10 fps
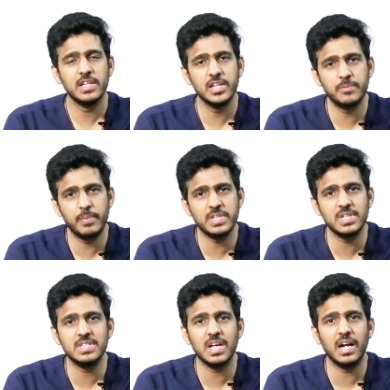These
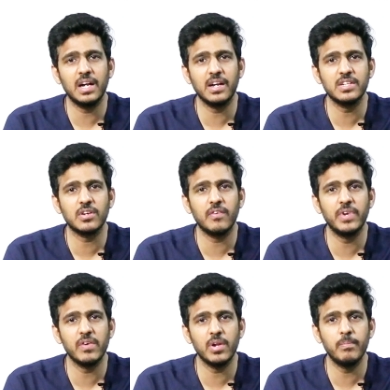patients are at risk of
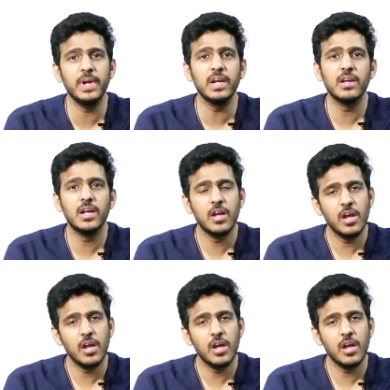developing